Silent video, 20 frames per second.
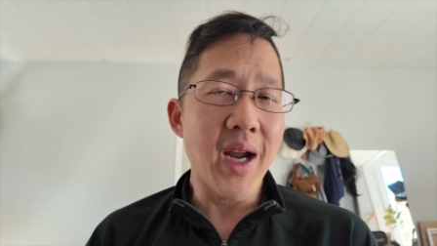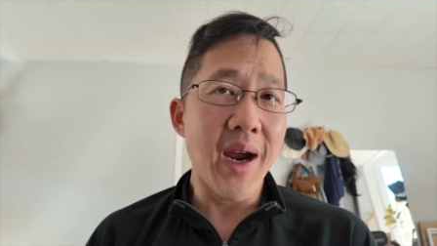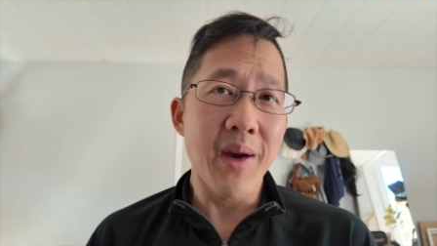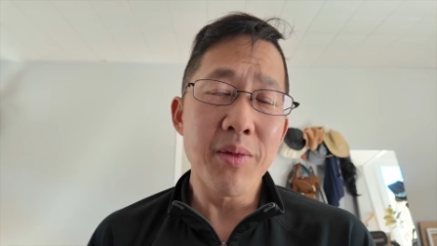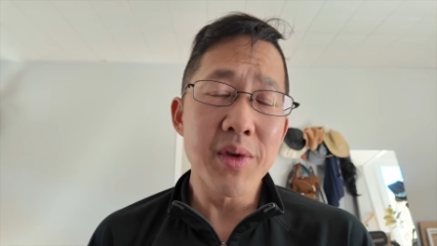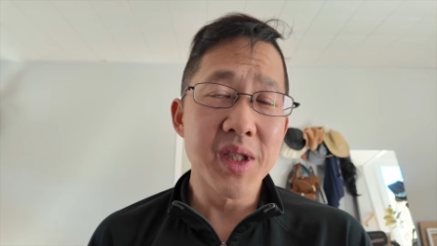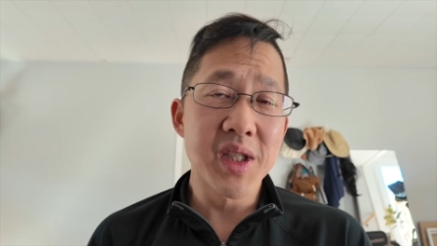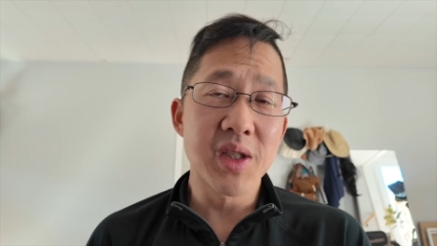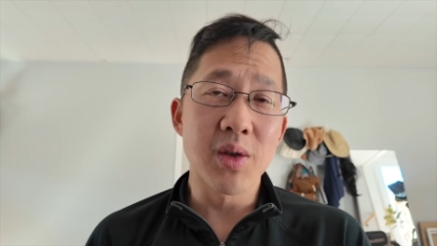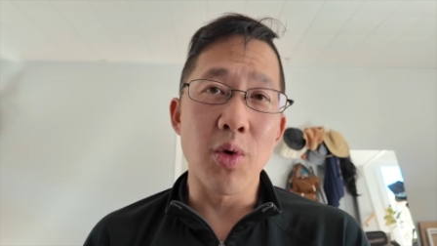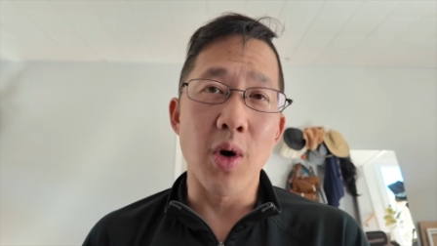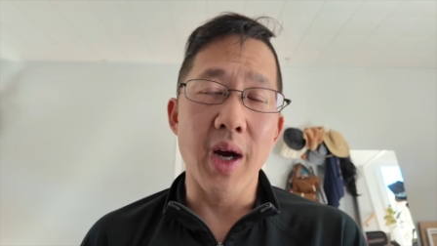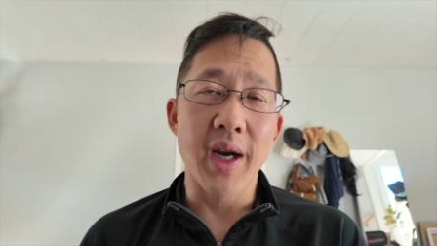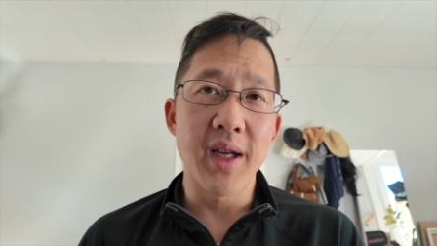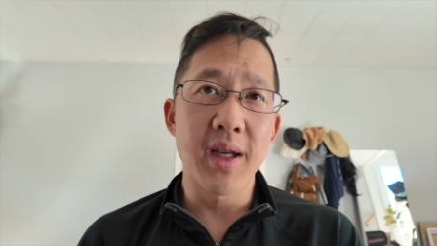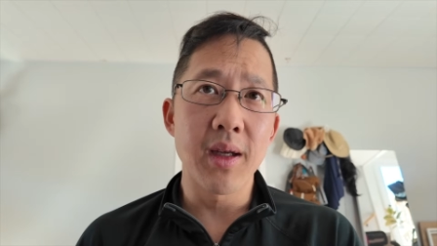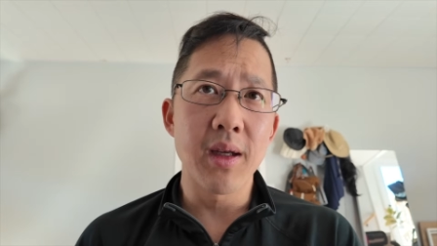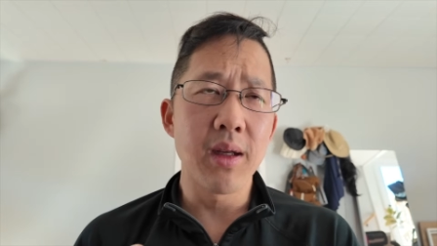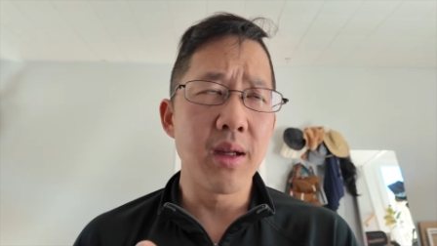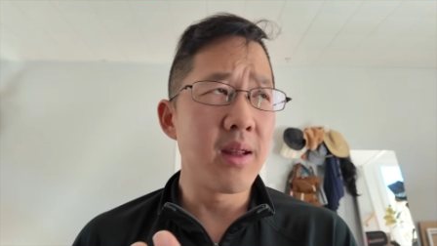I was
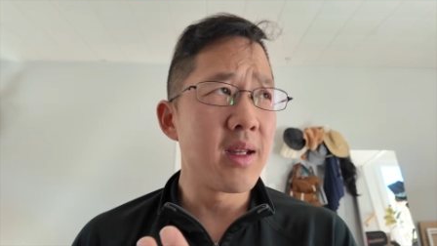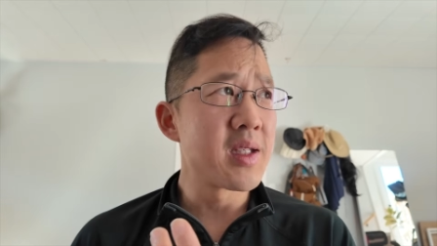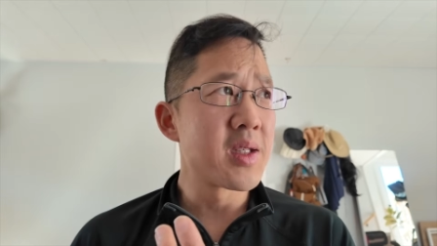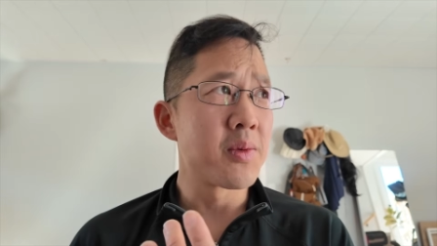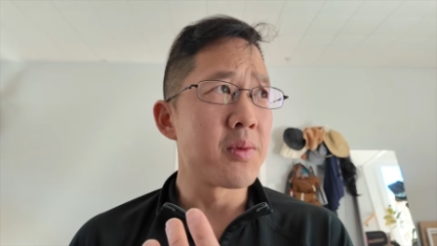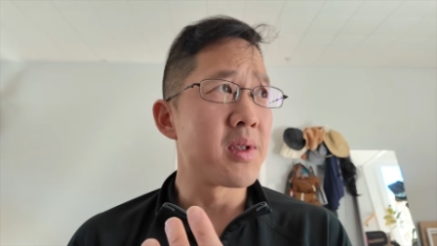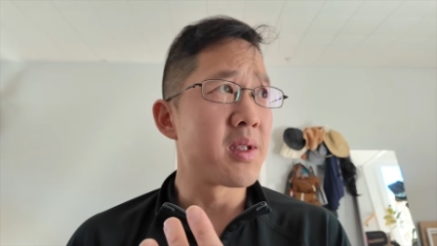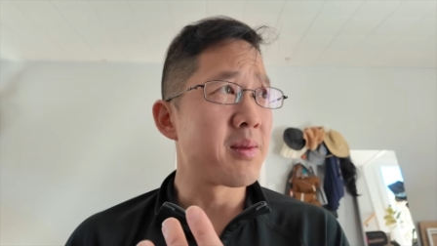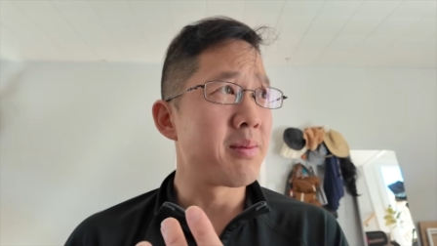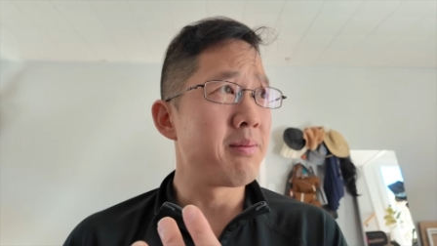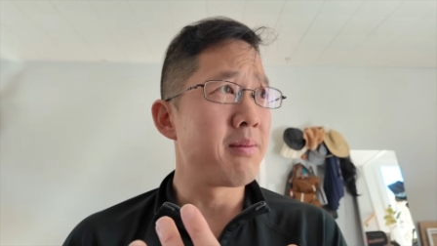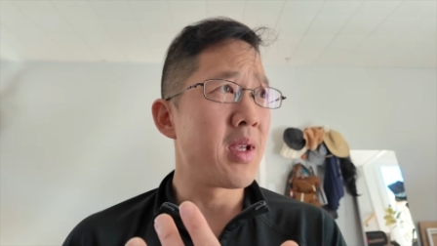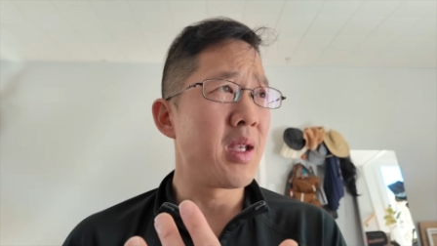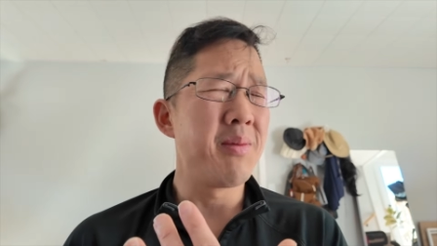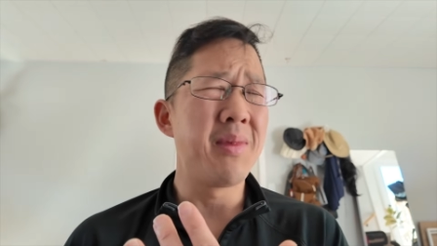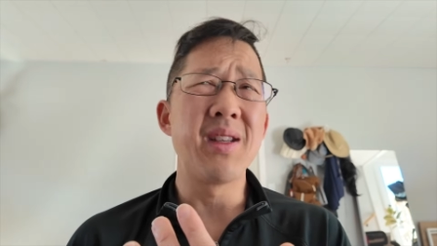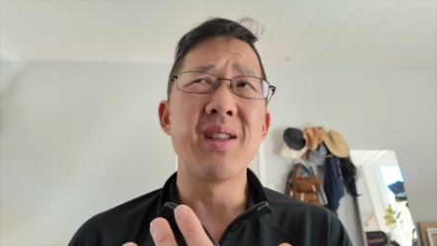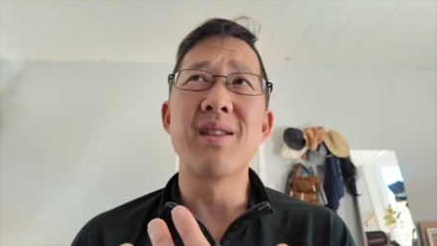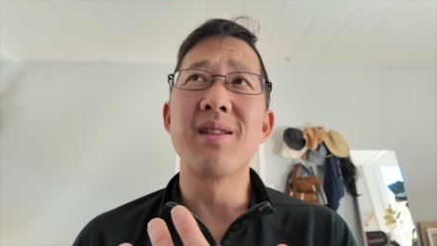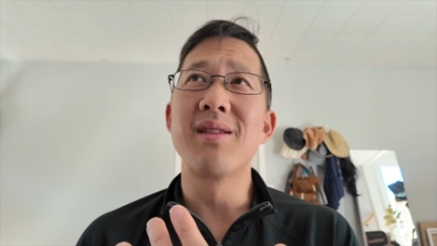squatting, this was
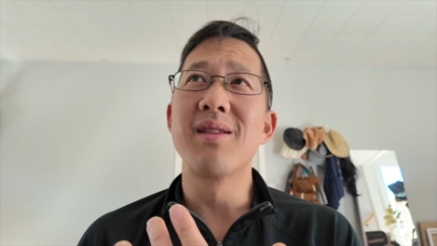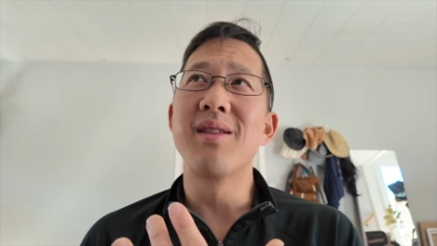maybe